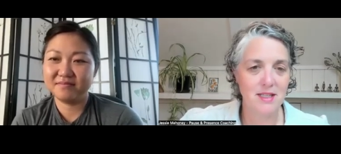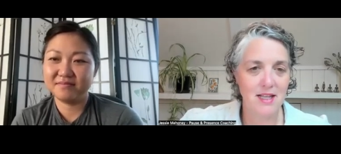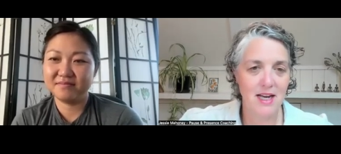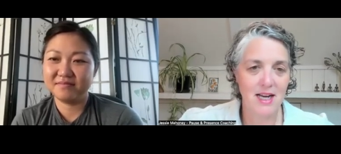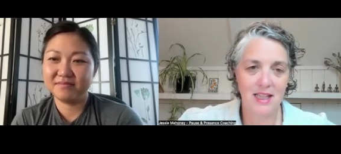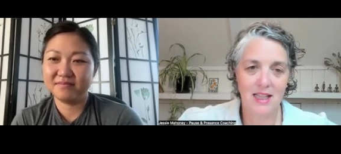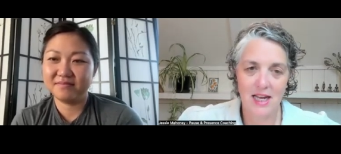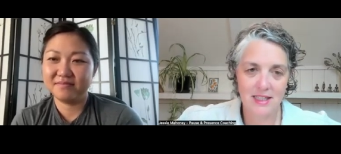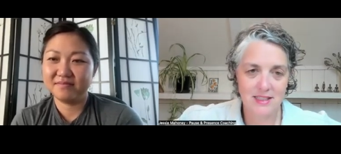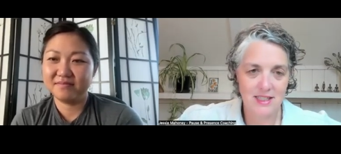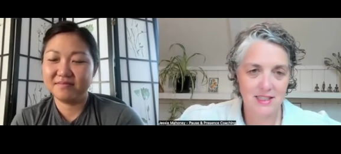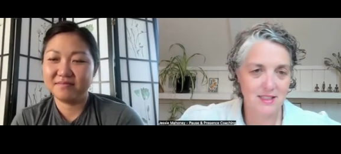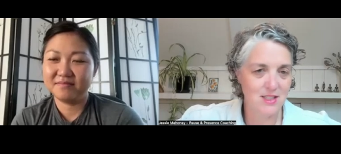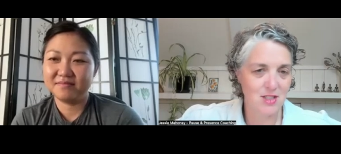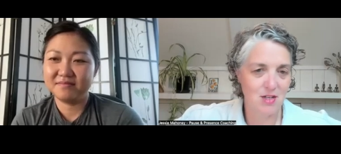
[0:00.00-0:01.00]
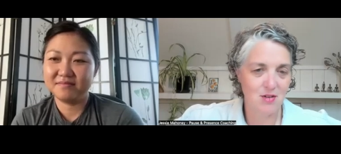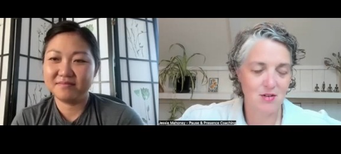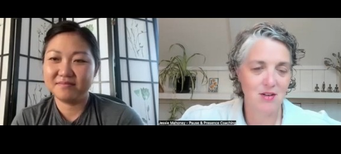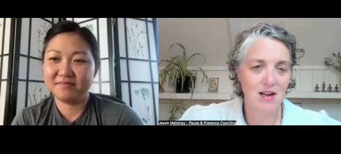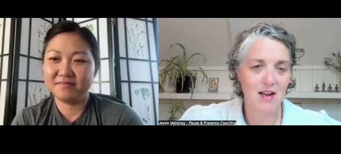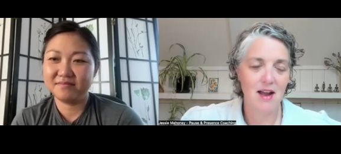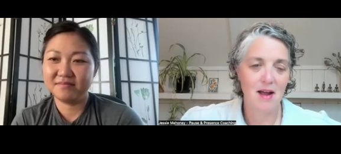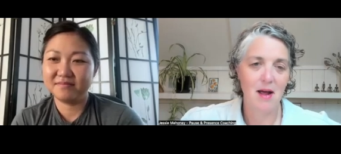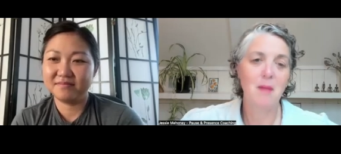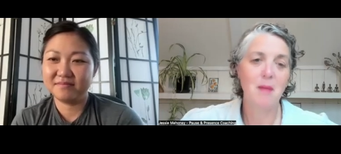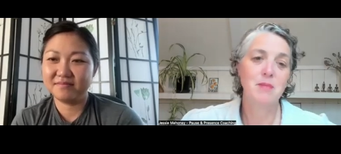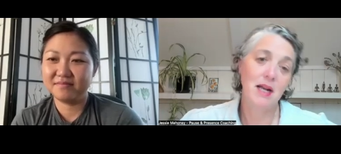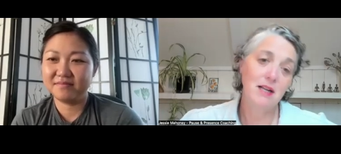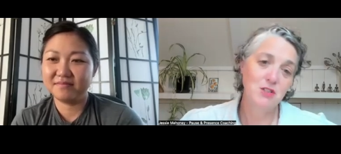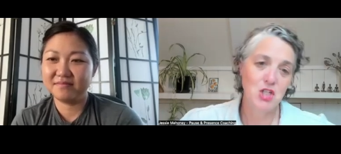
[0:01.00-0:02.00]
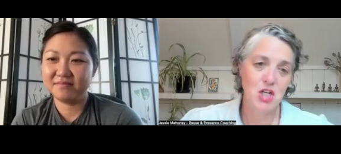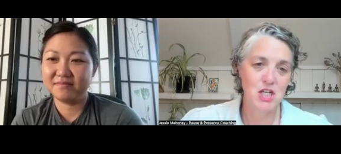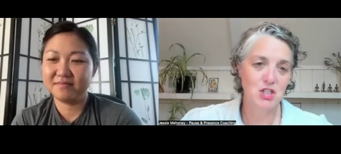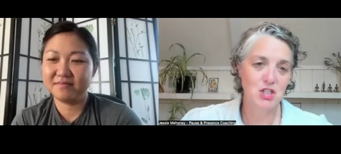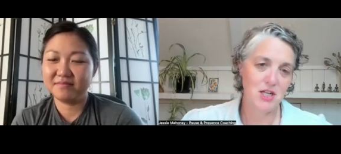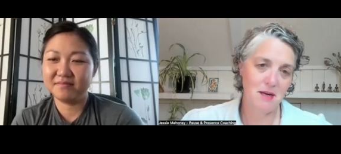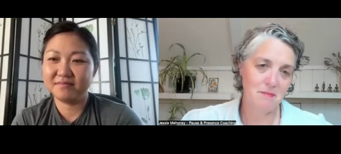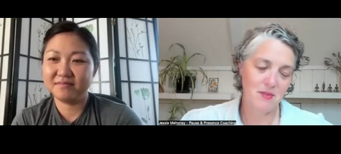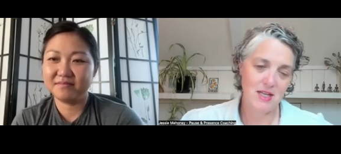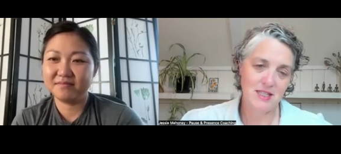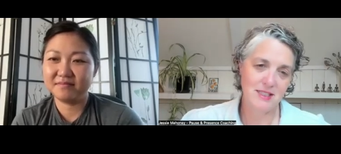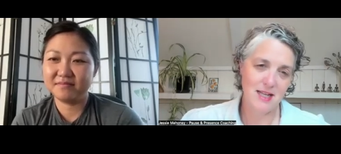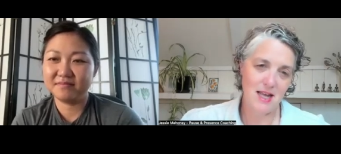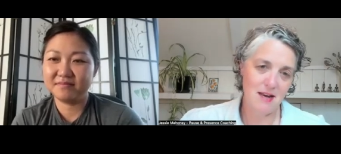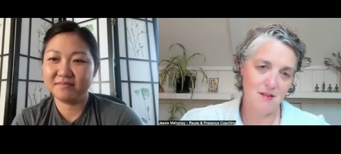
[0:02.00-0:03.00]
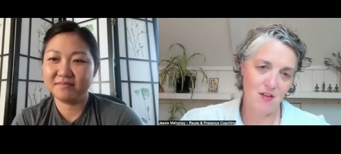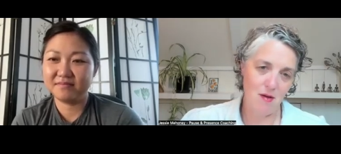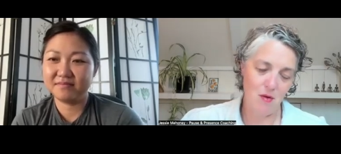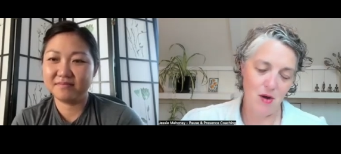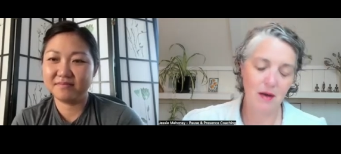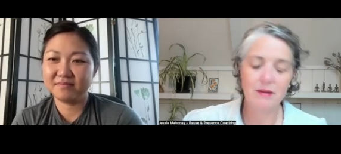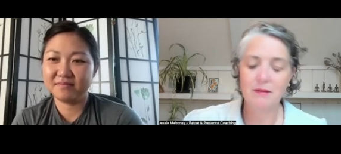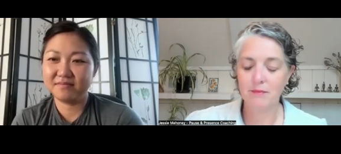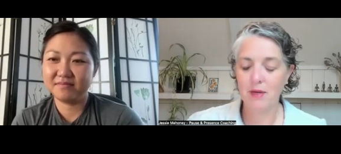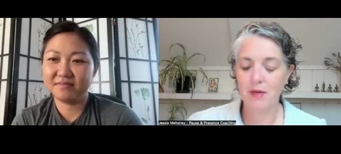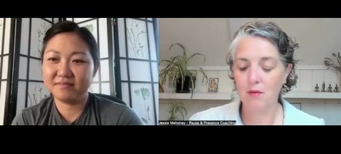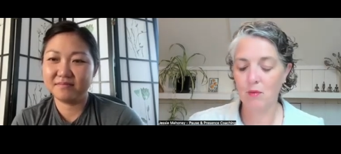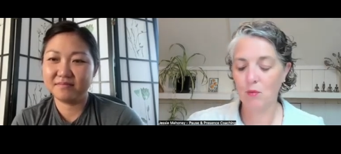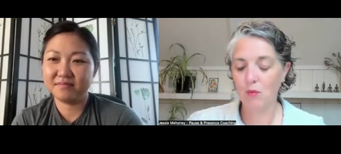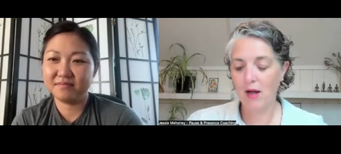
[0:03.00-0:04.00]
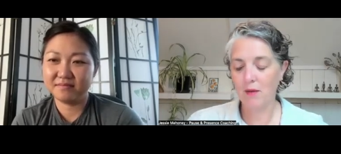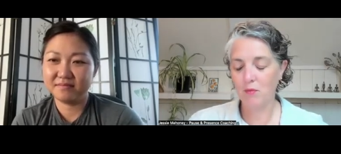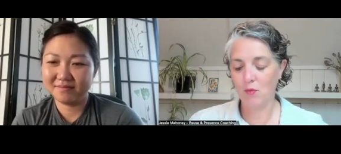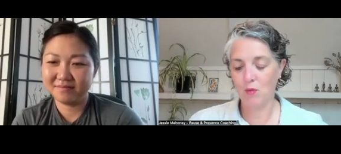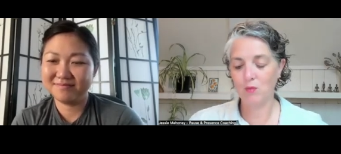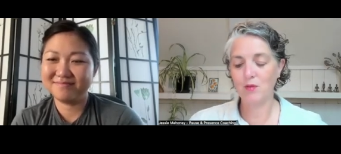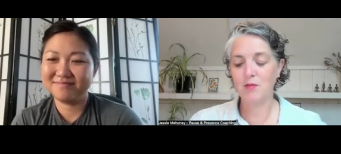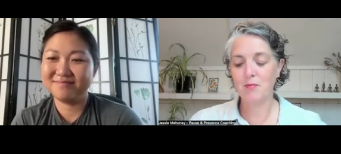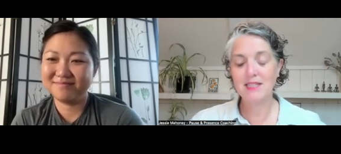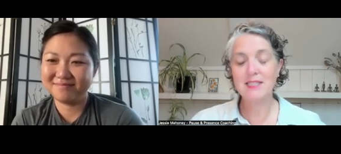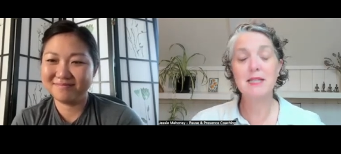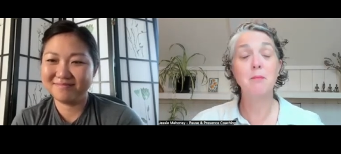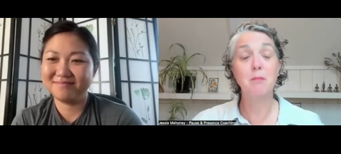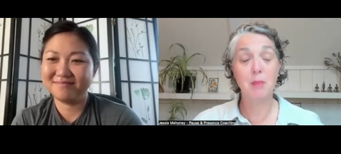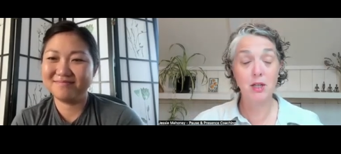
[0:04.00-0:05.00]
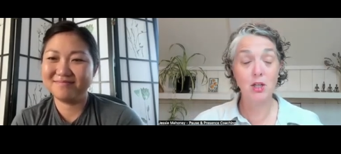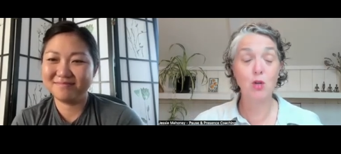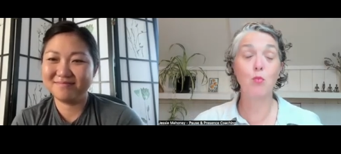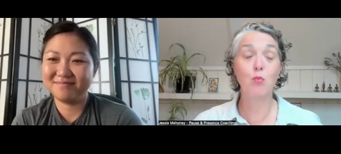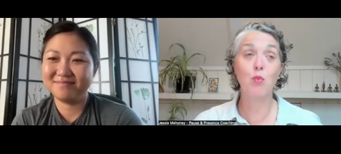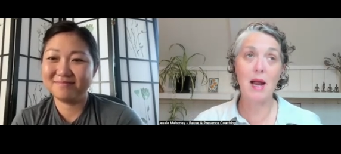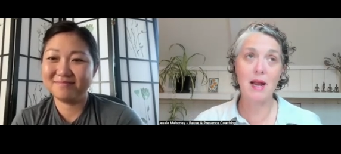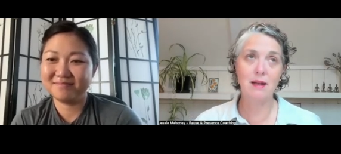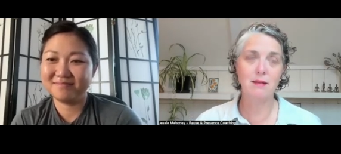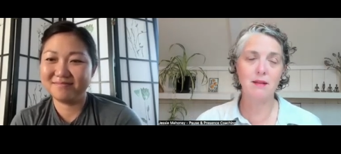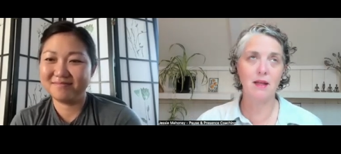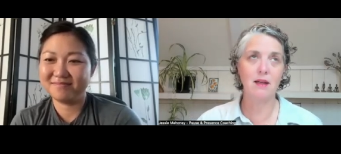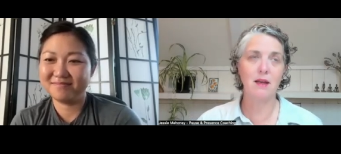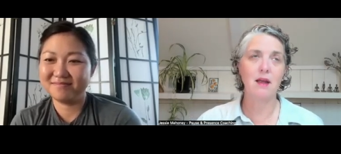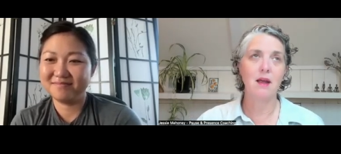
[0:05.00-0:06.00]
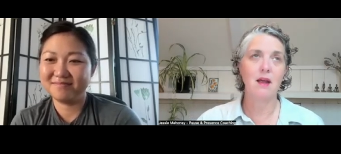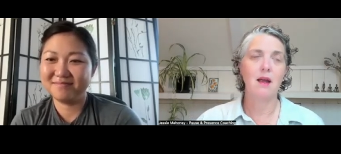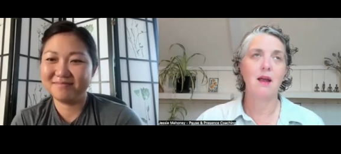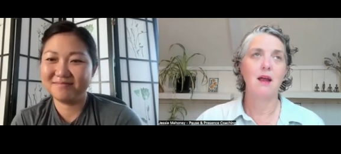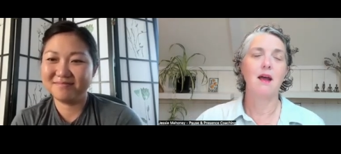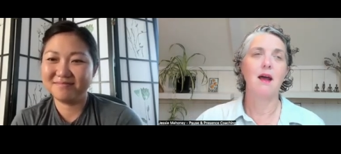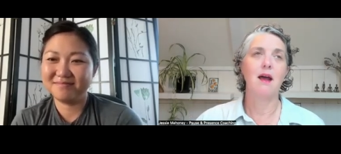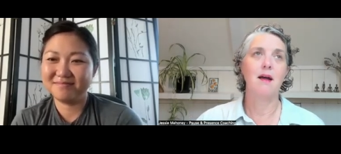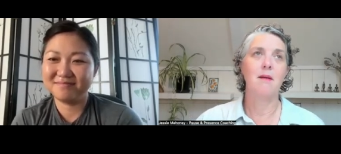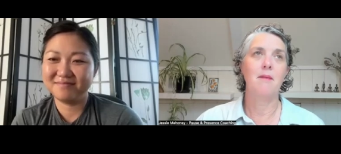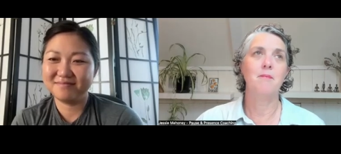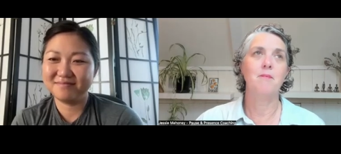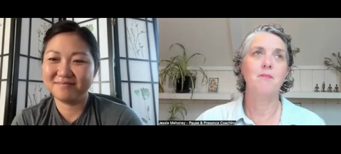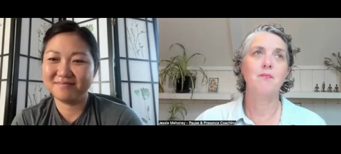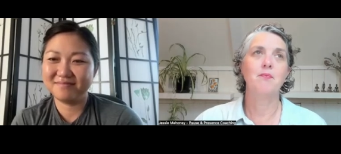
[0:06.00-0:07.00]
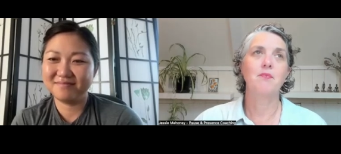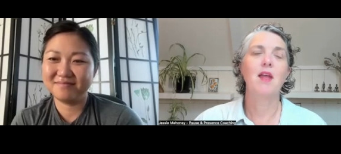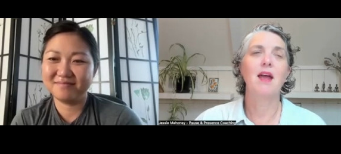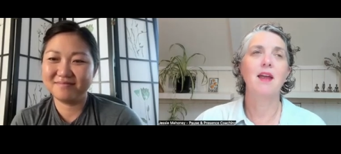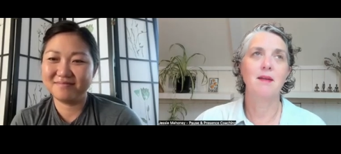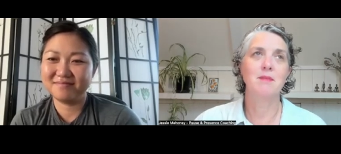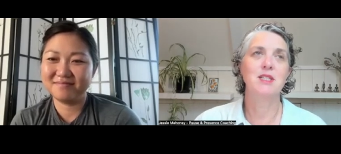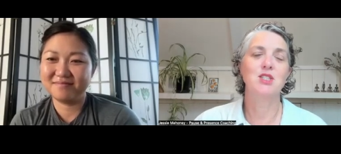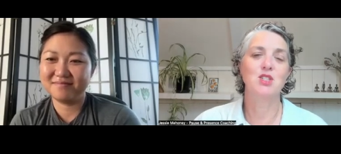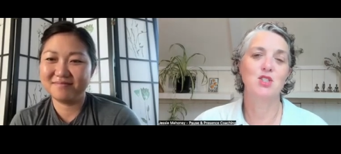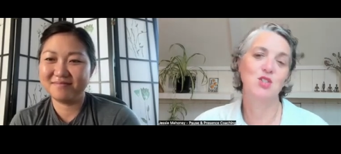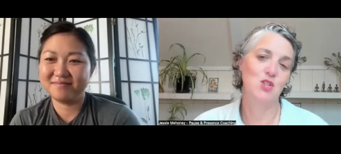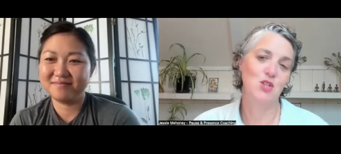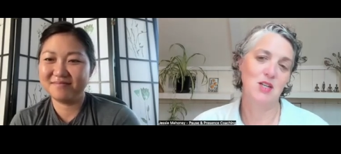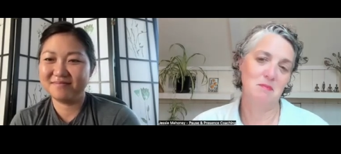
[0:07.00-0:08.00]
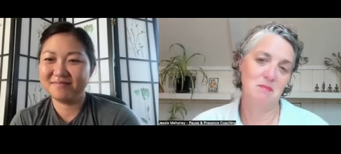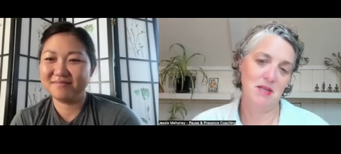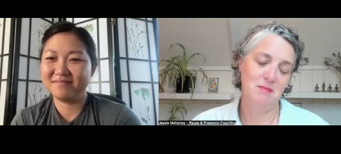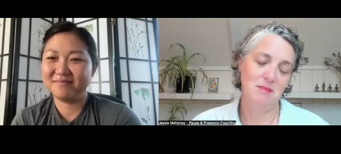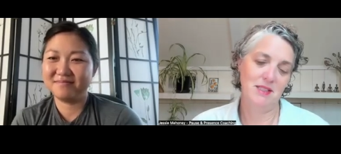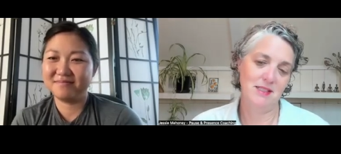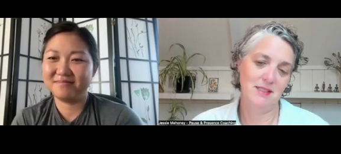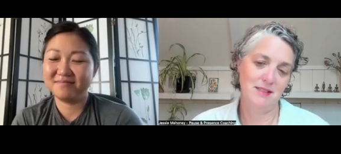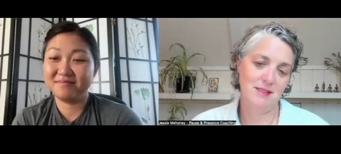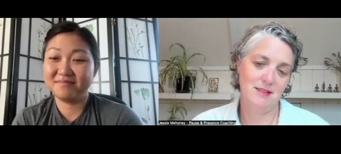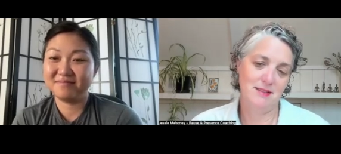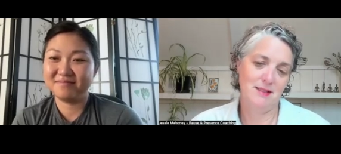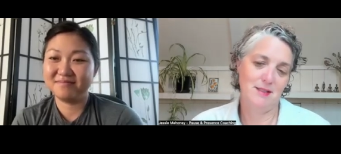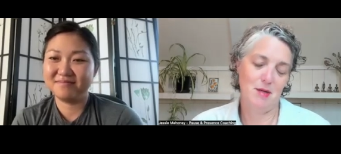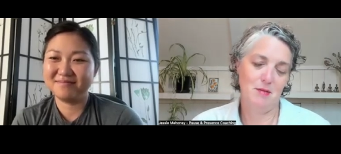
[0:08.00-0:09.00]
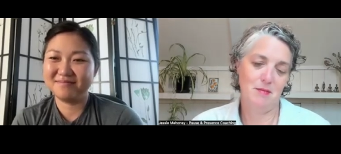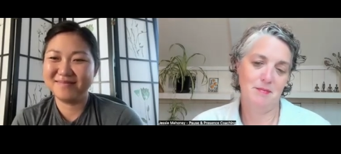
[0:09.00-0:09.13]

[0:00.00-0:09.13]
Speaker 1: and then I liked it. So, but I'll change it up. That's kind of how I roll with my tea. But you're right that, I am a discerning minimalist. So